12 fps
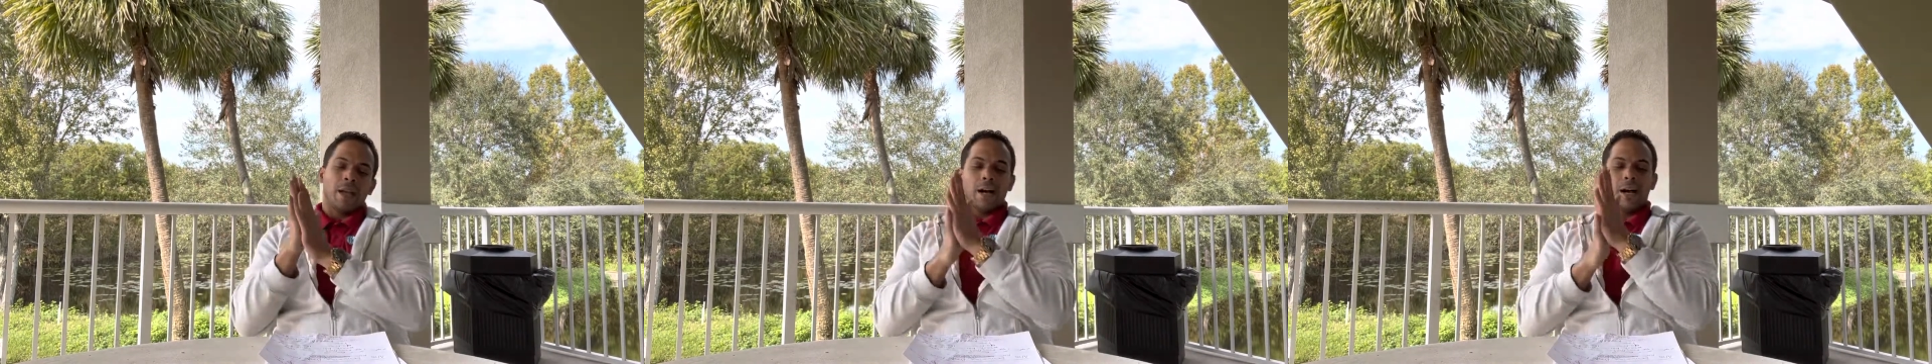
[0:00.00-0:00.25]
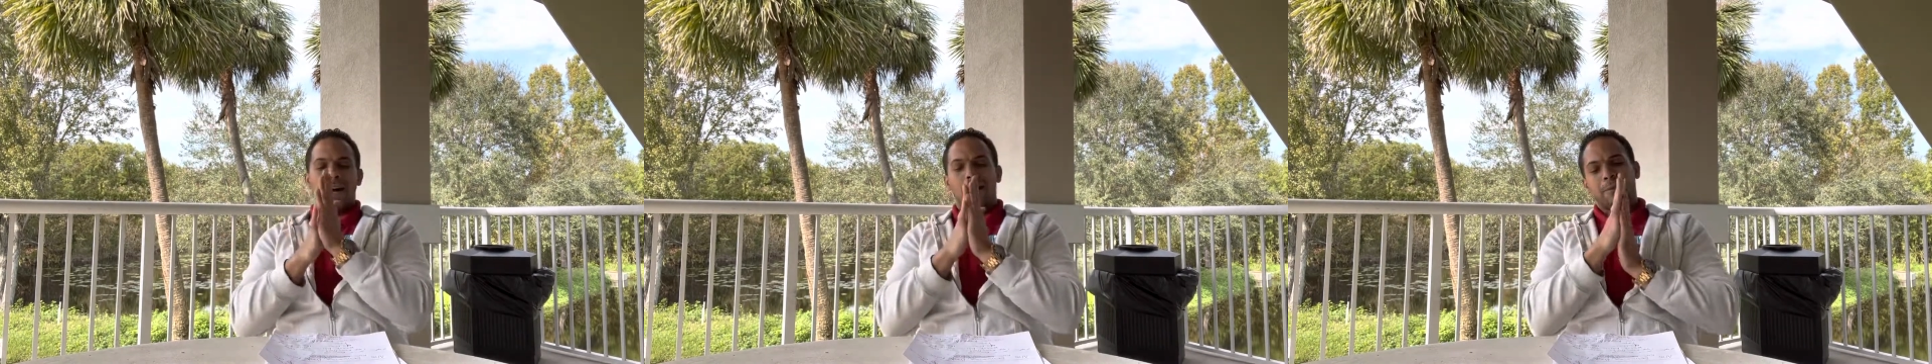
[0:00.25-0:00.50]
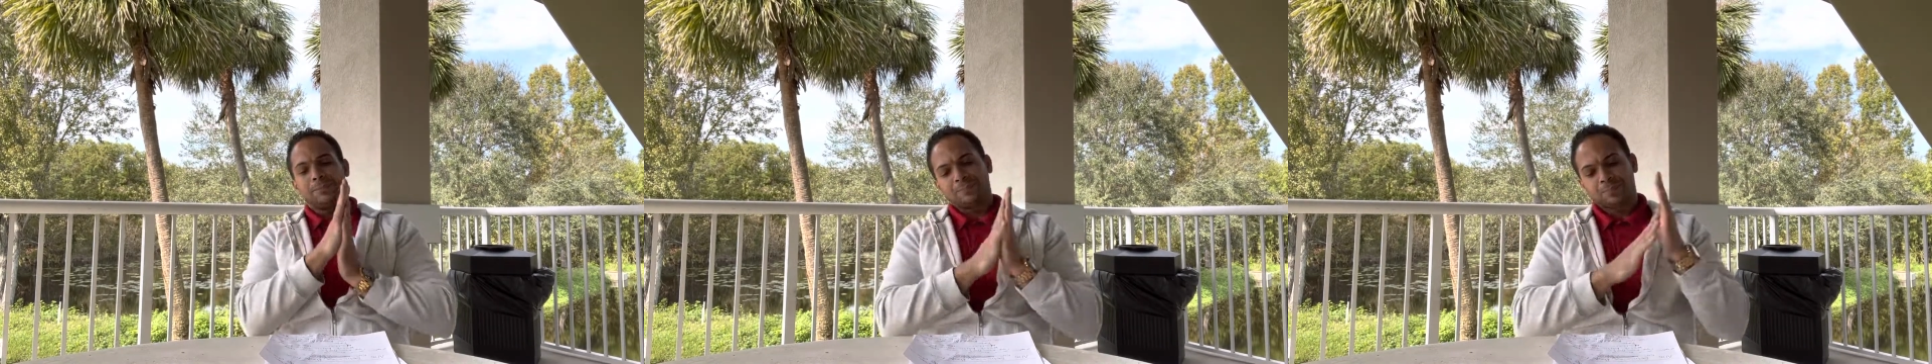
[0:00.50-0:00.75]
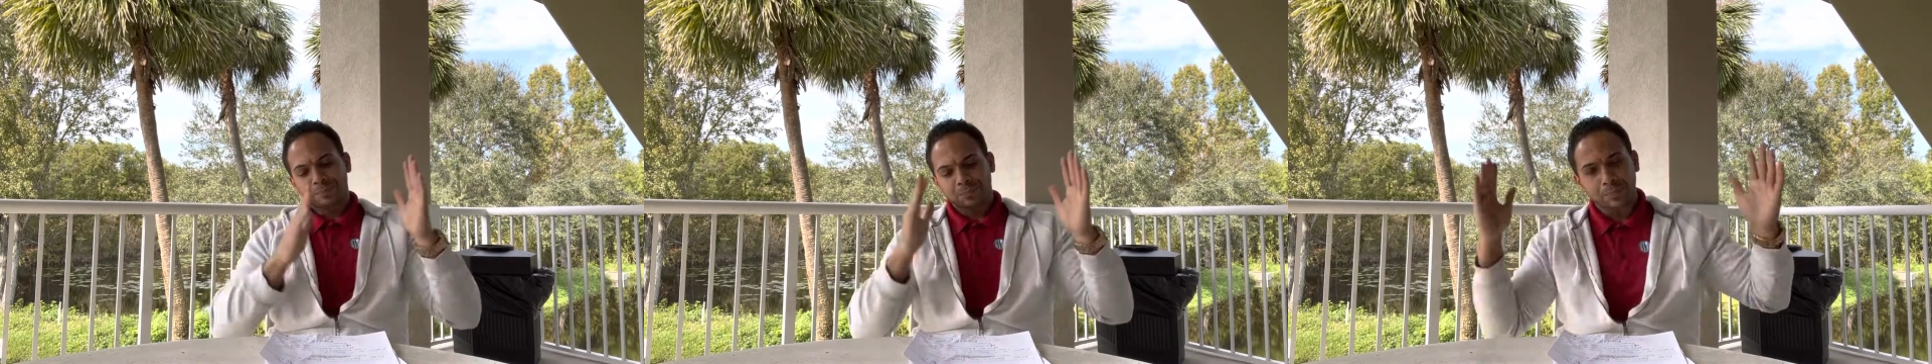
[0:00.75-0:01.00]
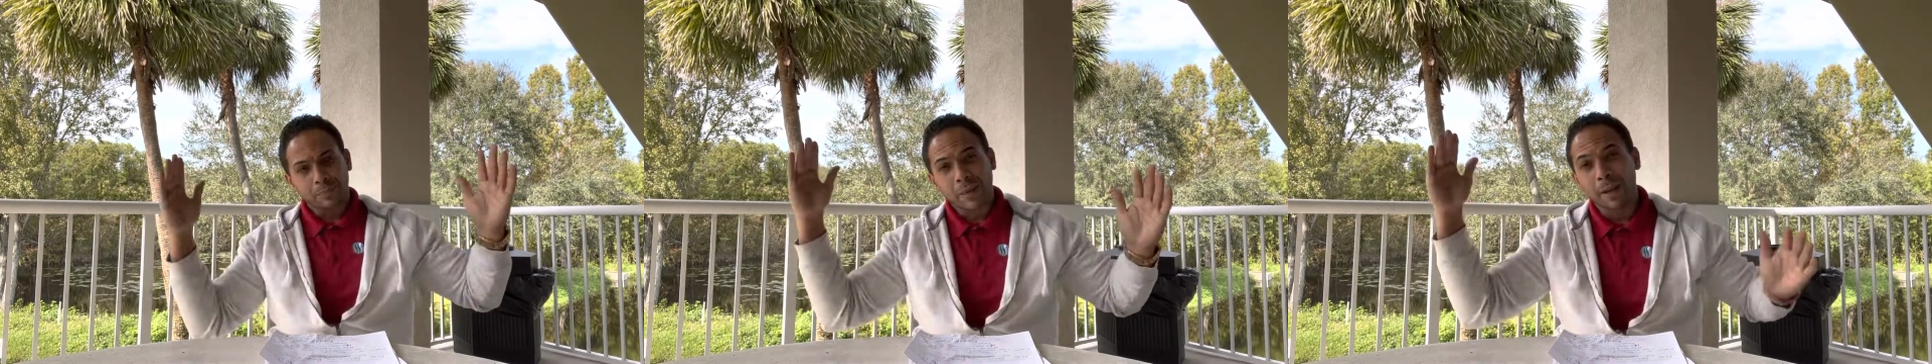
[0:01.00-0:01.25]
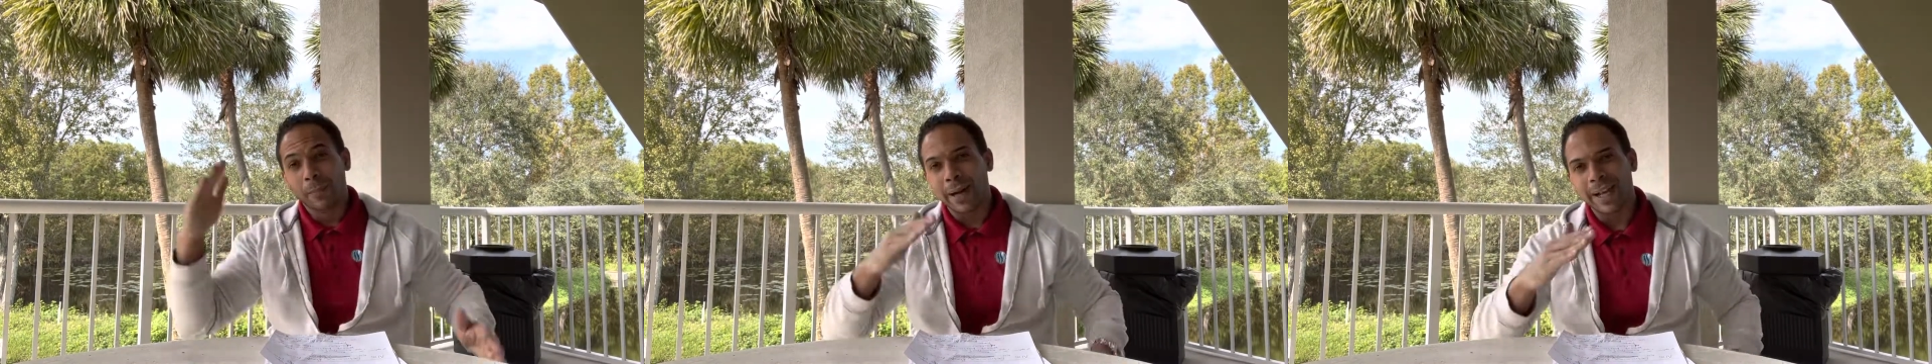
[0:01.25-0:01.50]
Um,
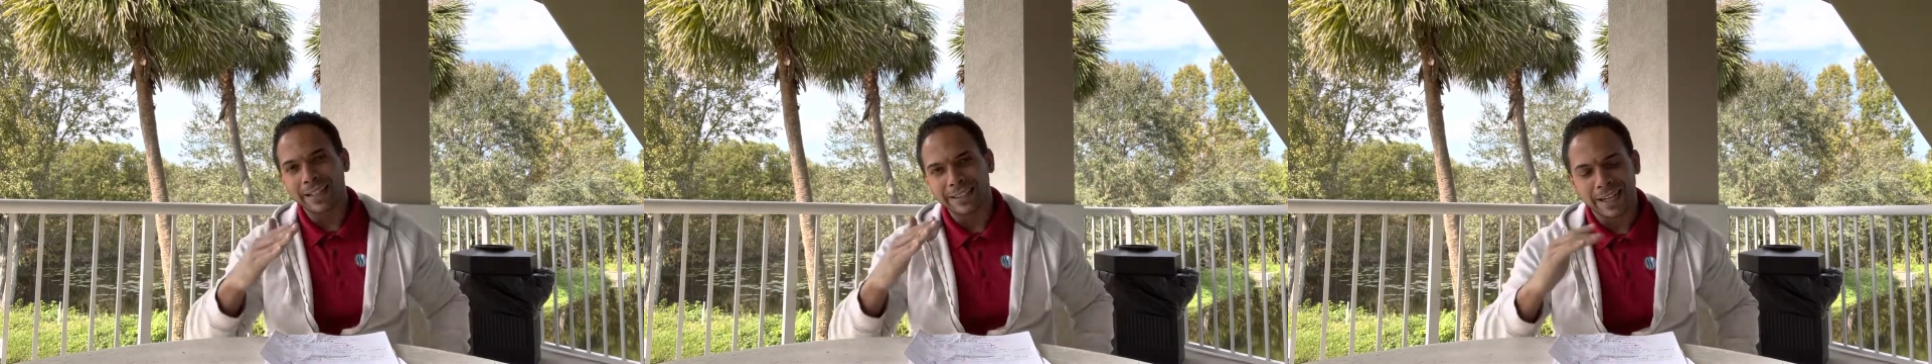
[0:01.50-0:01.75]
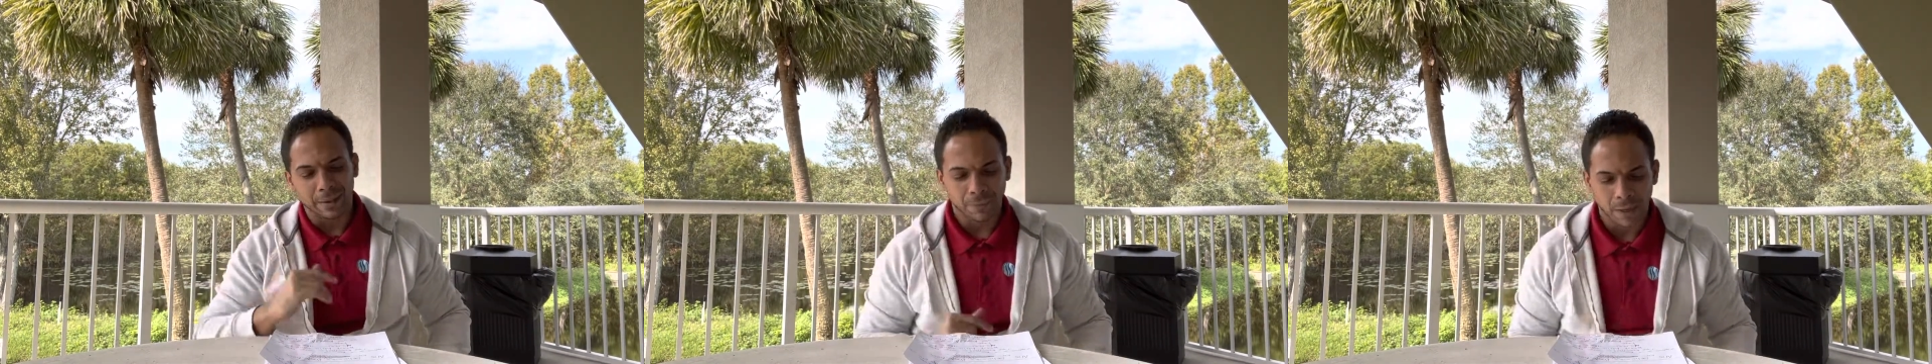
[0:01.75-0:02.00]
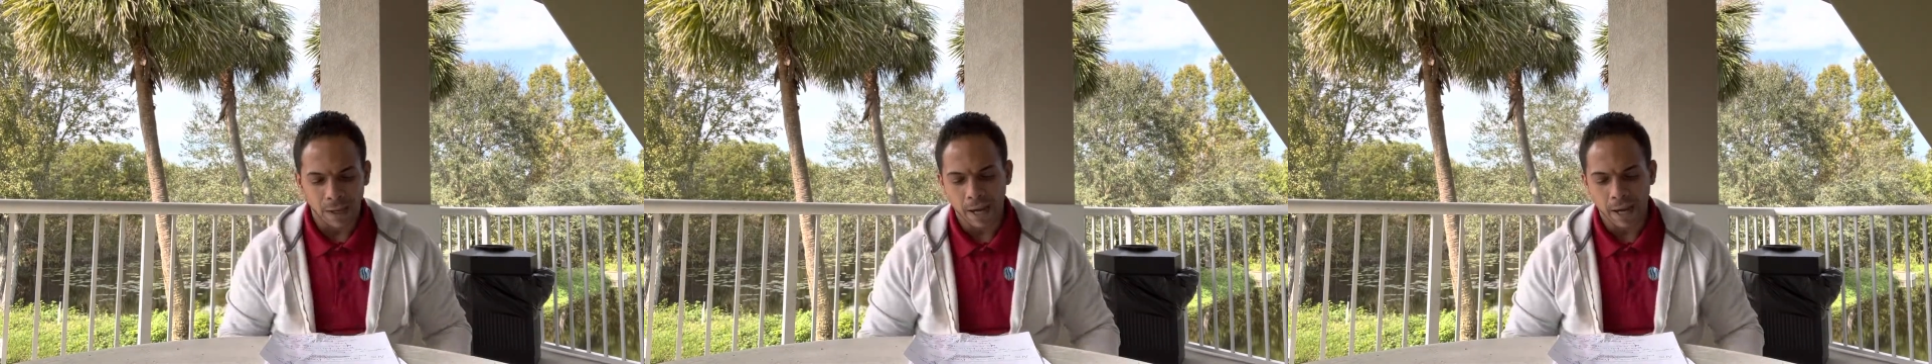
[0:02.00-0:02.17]
buying down.